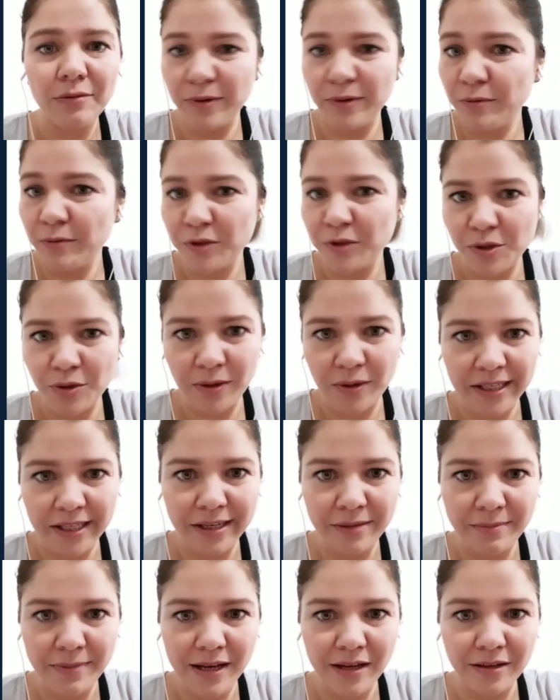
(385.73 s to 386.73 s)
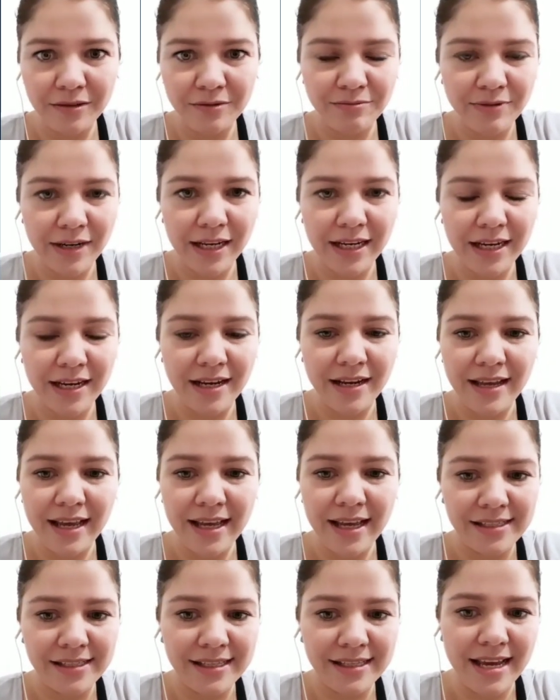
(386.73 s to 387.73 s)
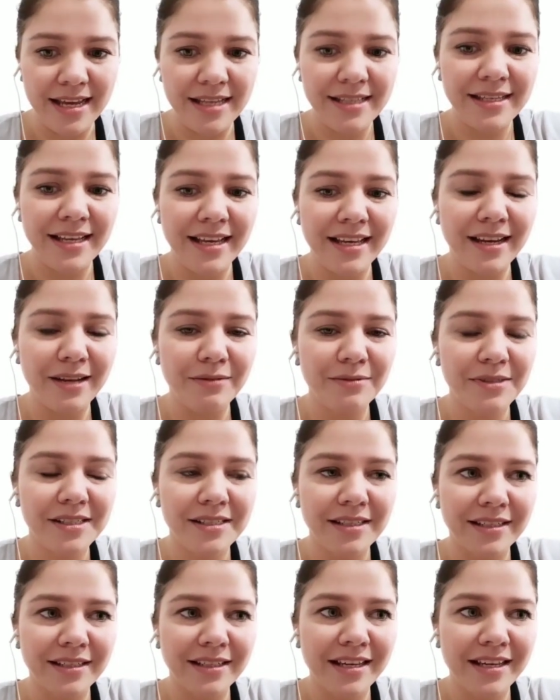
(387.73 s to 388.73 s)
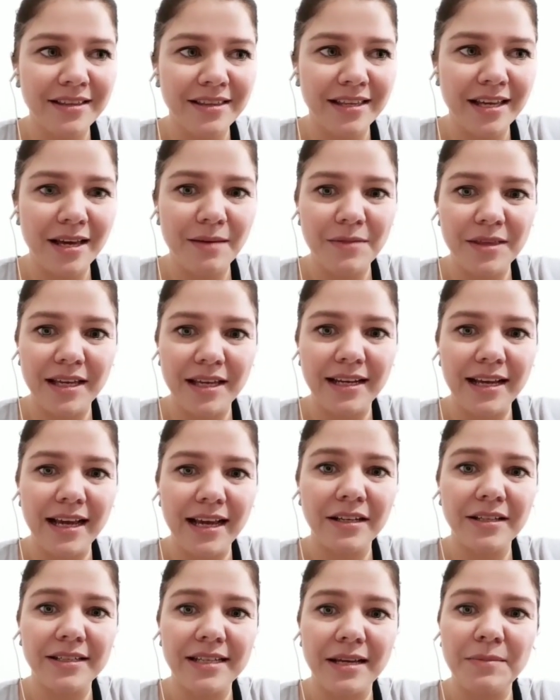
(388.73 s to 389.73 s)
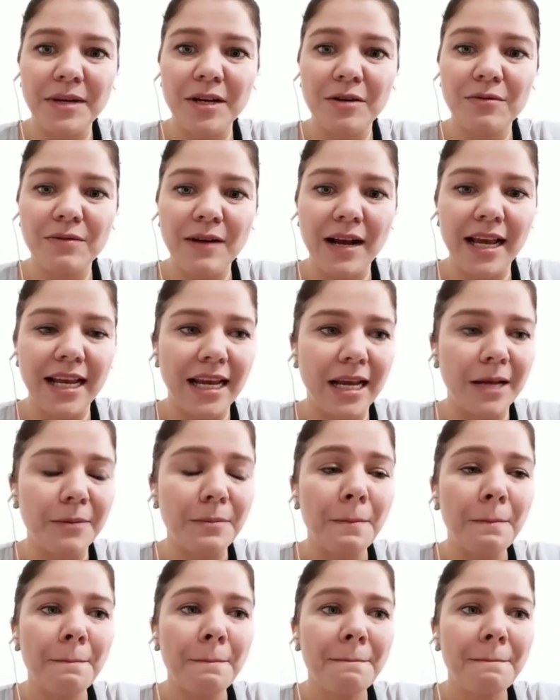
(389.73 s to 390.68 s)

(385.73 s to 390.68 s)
we were talking about writing essays, and I was telling them that academic writing